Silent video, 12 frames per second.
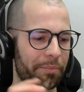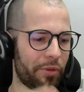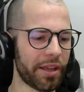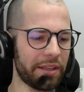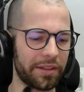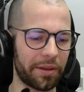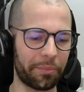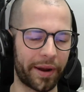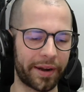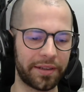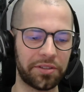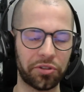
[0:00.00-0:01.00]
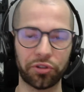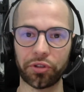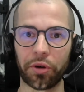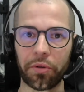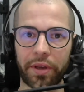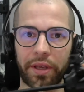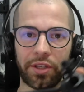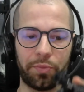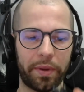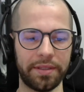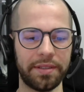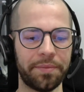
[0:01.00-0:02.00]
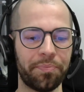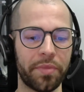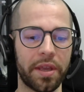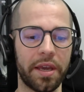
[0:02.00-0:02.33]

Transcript: break it apart to show each piece.